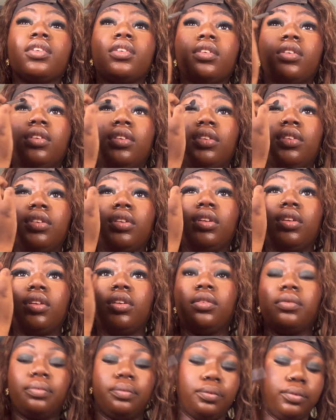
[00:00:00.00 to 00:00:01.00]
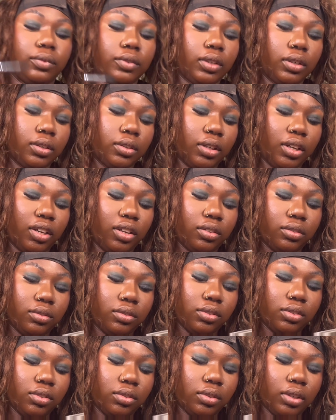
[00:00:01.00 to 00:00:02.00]
You see, okay,
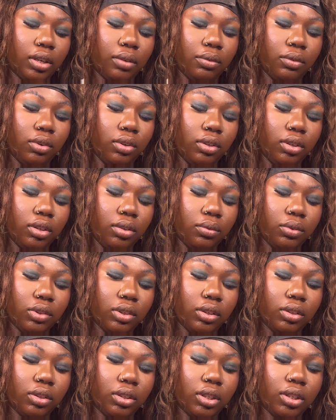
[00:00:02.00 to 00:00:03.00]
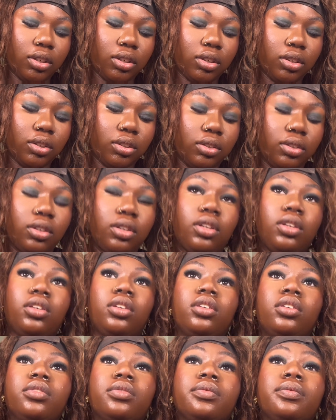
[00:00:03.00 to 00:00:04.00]
so now I'm going in with the lighter color.